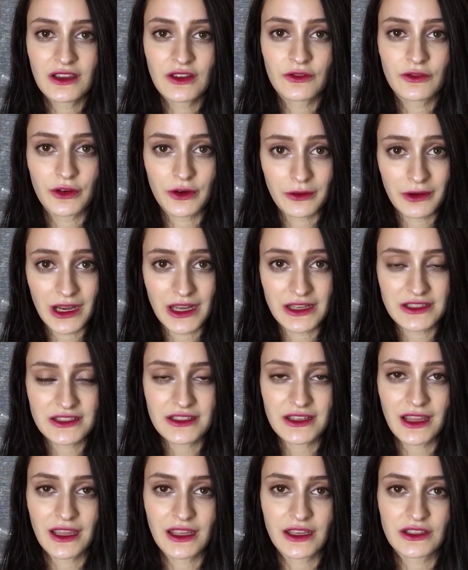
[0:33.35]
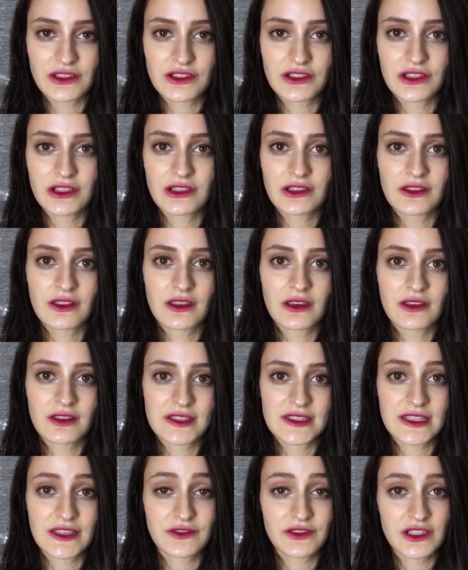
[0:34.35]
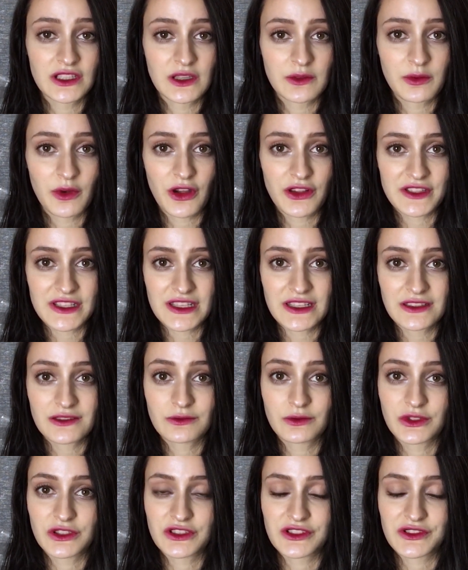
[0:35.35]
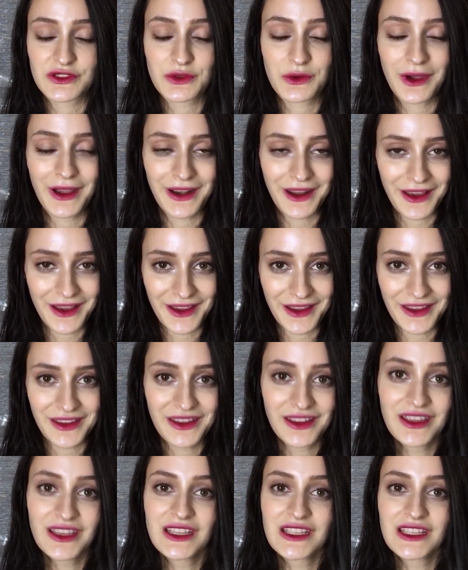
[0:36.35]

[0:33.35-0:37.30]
for rent and the safety deposit, which is quite high,